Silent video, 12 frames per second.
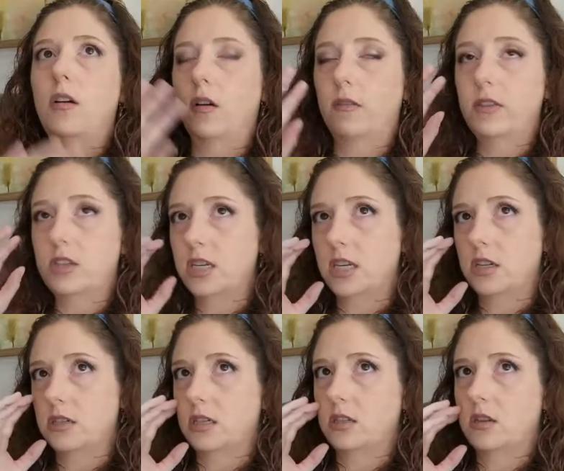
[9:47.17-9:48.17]
all the
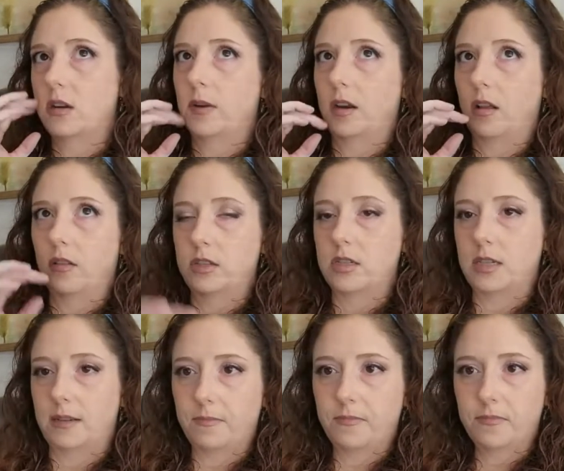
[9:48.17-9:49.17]
changing
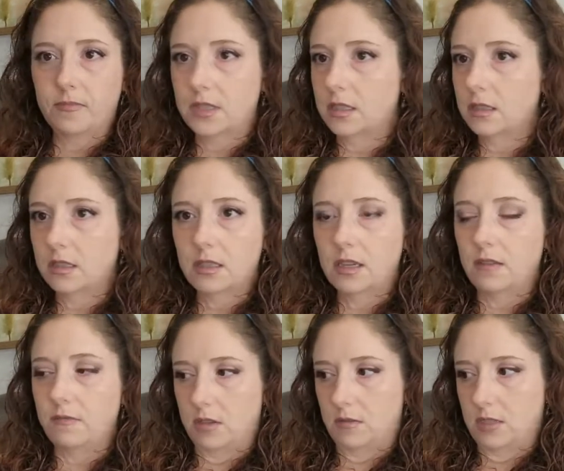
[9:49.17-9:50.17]
terminology
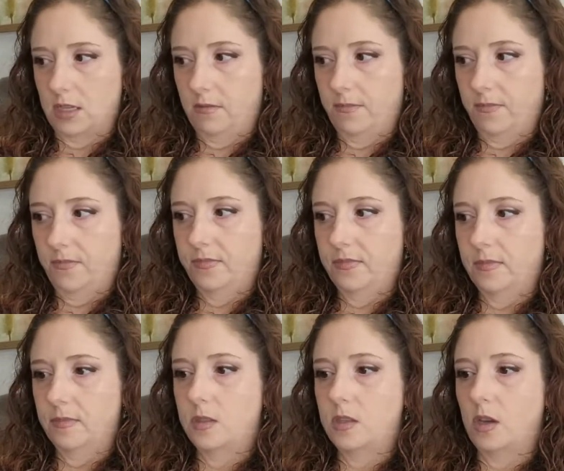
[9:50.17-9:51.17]
confuse you.
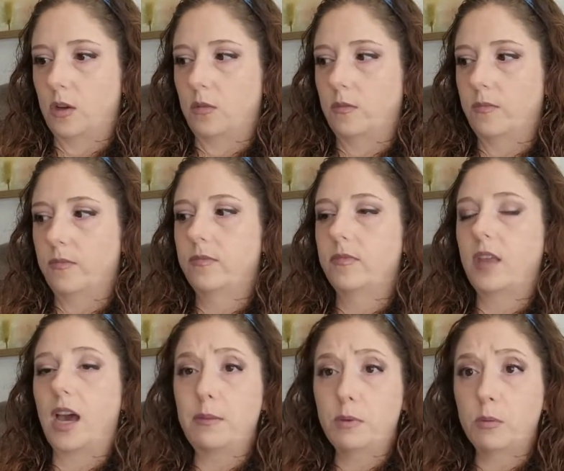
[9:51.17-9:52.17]
So the
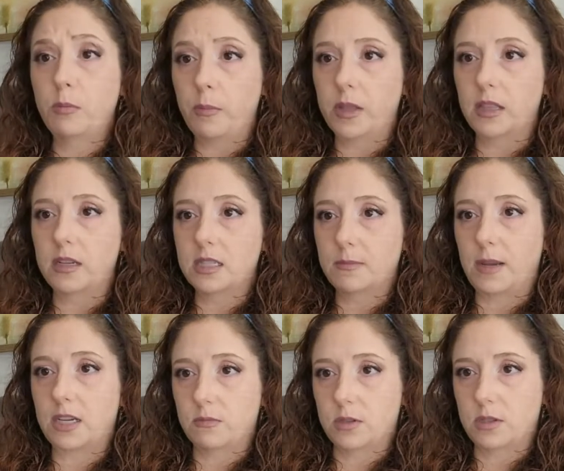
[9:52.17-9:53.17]
hypermobility
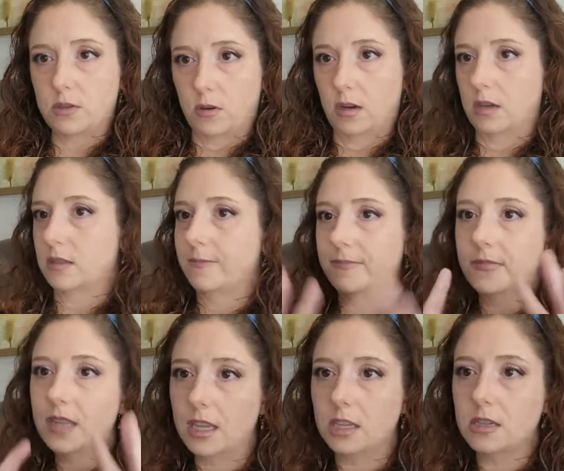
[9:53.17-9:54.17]
spectrum disorders,
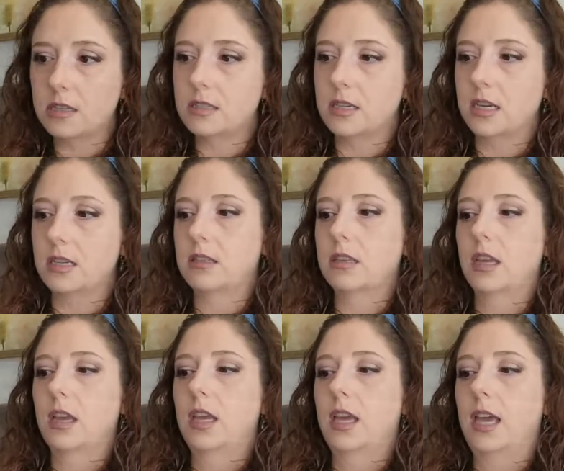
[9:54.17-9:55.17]
HSDs,
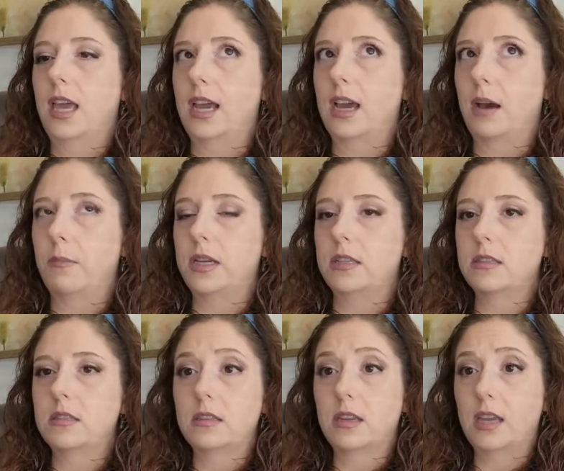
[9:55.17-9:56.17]

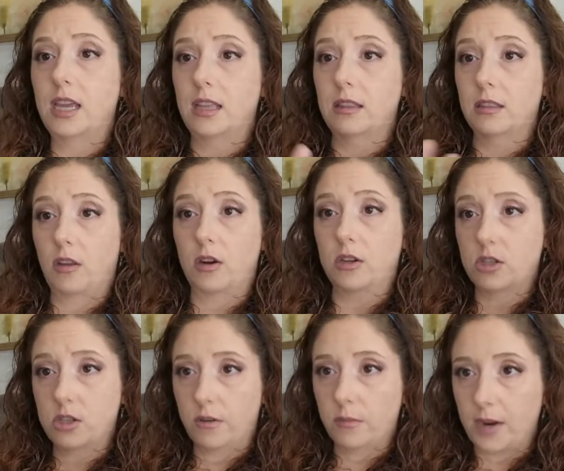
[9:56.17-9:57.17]
encompass a
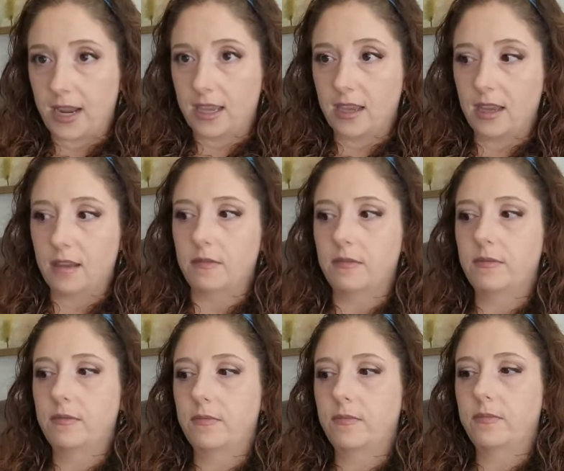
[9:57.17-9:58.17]
large array of
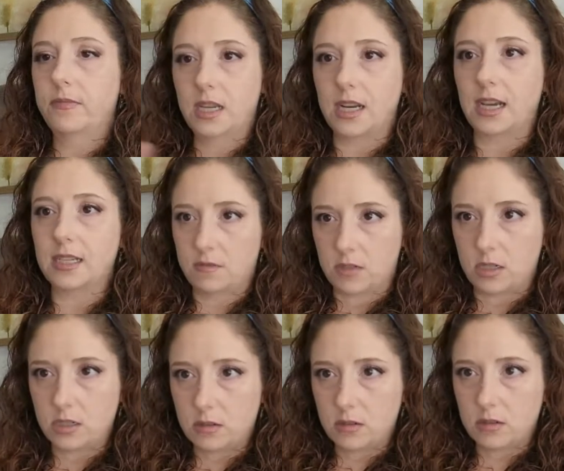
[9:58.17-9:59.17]
connective
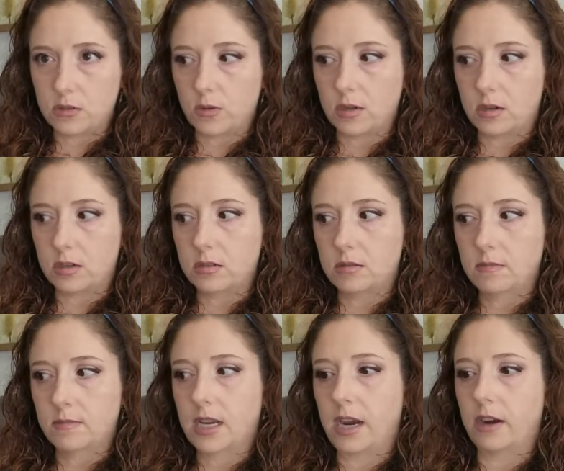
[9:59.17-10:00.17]
tissue disorders
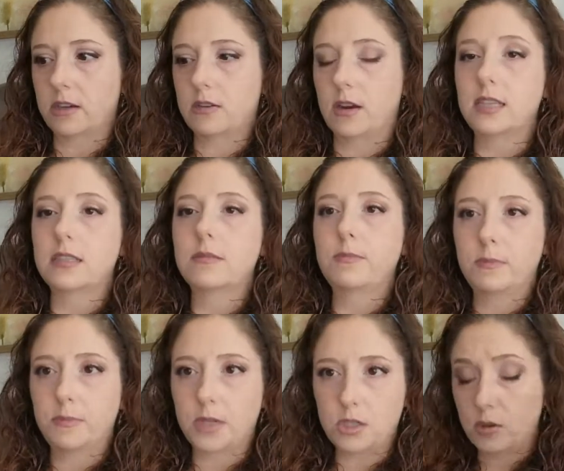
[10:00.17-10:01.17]
characterized
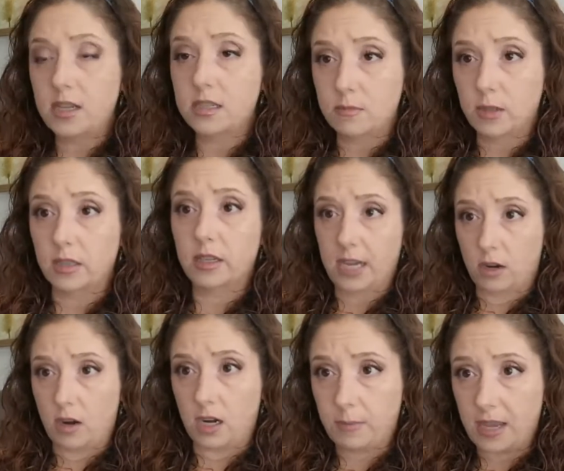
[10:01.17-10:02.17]
by joint instability and
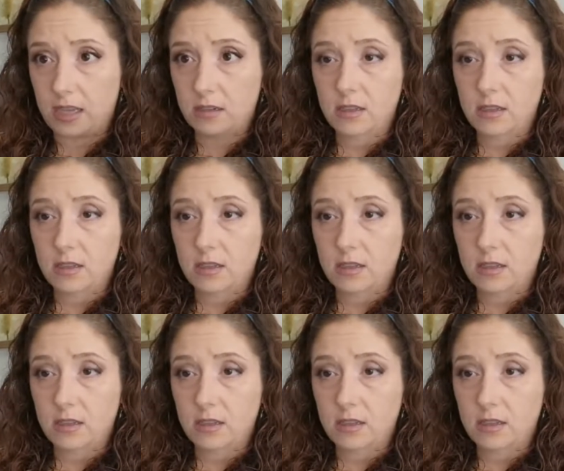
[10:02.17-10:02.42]
chronic pain.